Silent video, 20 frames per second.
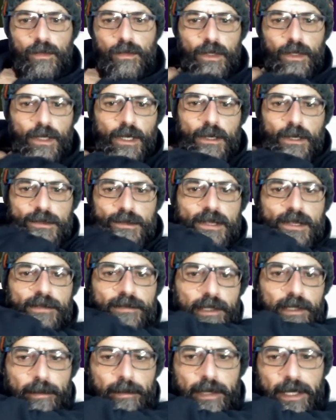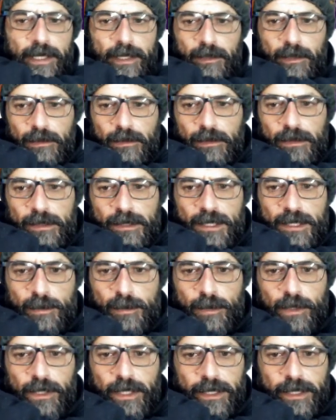how's Avila playing?
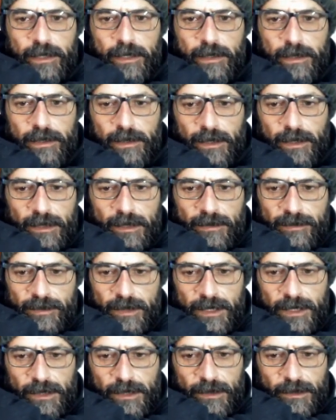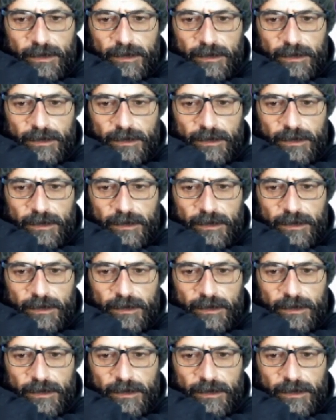6.8. Alvarado.